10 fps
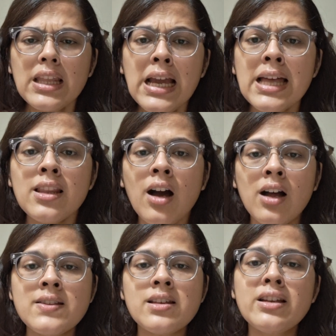and the
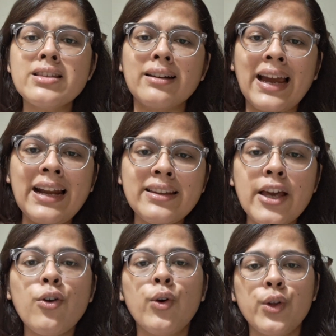answer is right
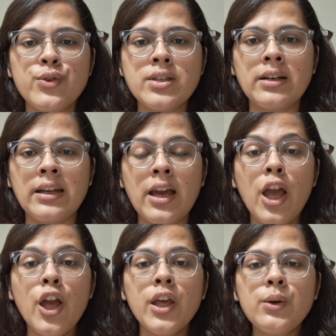there on your screen
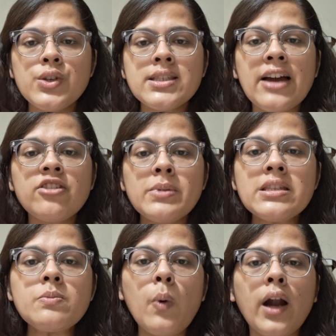you just have to be
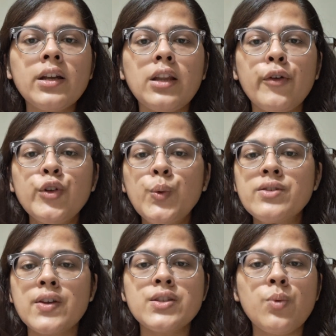smart enough to
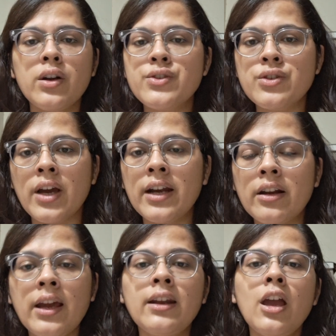assess what is right
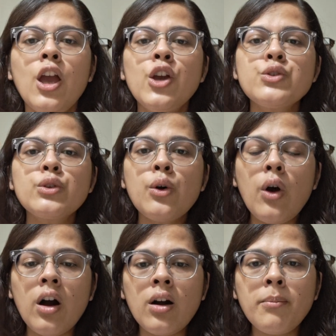right so
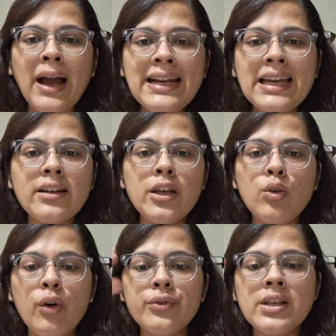now uh, my technique
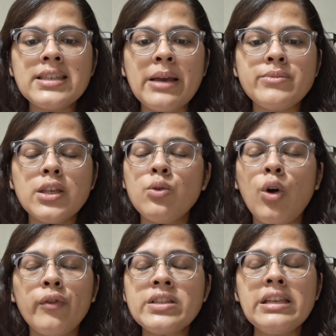of this mcq
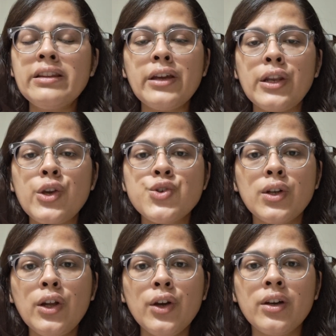obviously in the initial
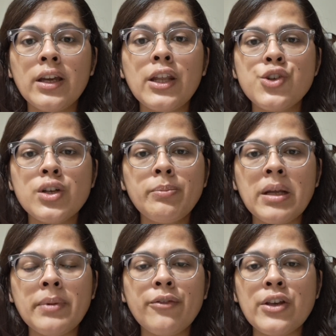uh, initial
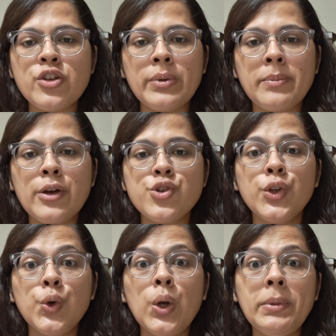phase of
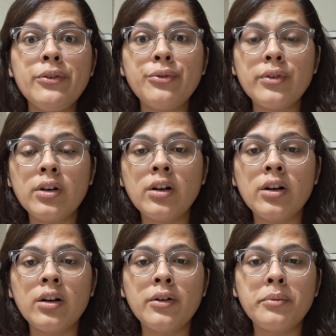preparation you will be
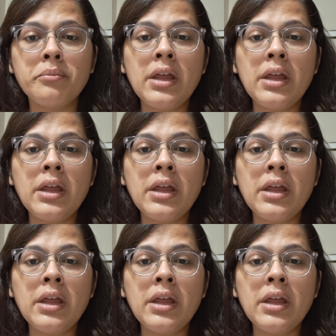uh,